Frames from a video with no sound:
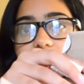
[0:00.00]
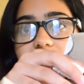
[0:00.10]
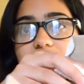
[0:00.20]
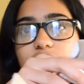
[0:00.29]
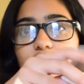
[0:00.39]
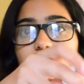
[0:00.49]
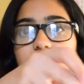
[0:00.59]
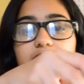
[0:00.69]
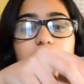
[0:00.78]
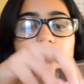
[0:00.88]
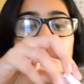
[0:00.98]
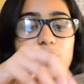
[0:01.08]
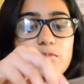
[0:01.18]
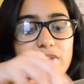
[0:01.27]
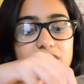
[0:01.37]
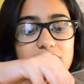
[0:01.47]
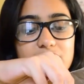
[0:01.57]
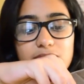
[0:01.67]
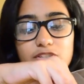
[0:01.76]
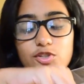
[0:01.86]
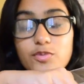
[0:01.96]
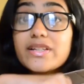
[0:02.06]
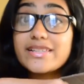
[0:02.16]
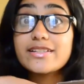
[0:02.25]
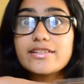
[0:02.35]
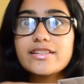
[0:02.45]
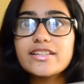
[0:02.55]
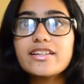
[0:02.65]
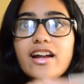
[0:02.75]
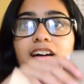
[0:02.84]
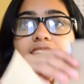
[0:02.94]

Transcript: like so, with thermocool pieces which should be inserted here. Yeah,